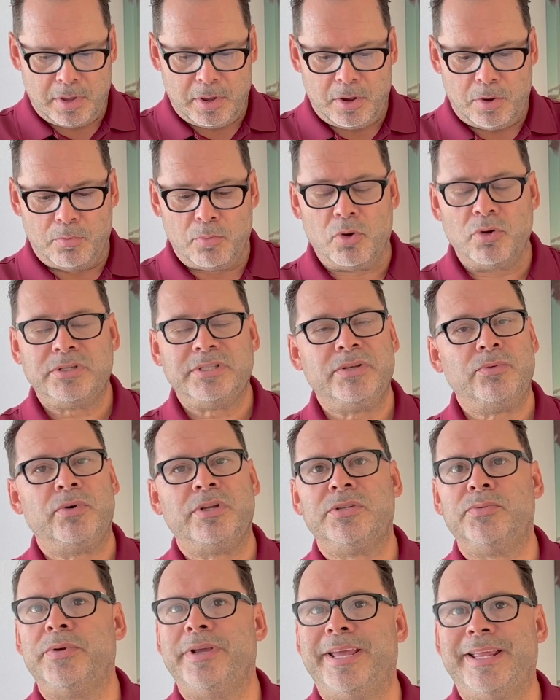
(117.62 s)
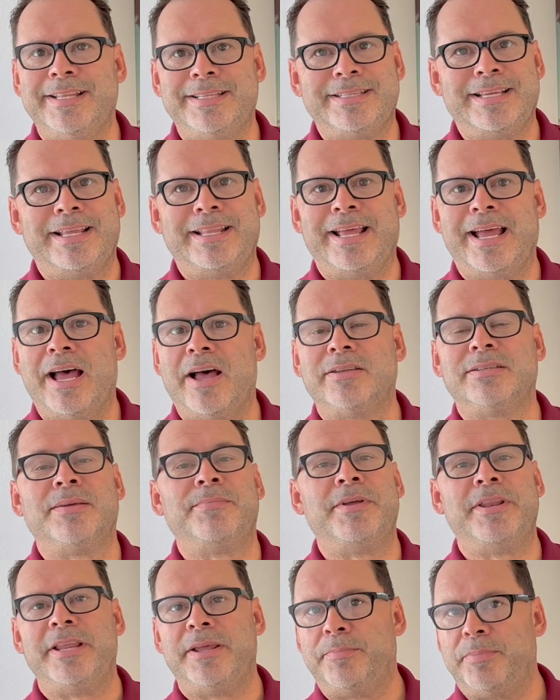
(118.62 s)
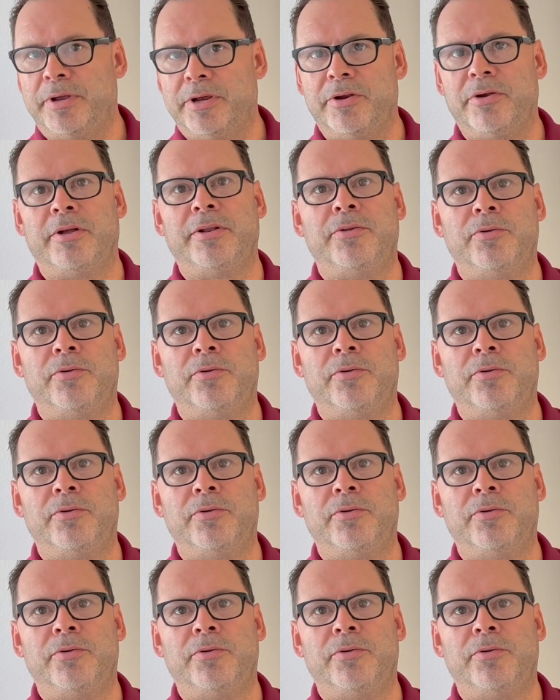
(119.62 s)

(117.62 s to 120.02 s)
Mostly once we get inside the house, I'm a nitpicker on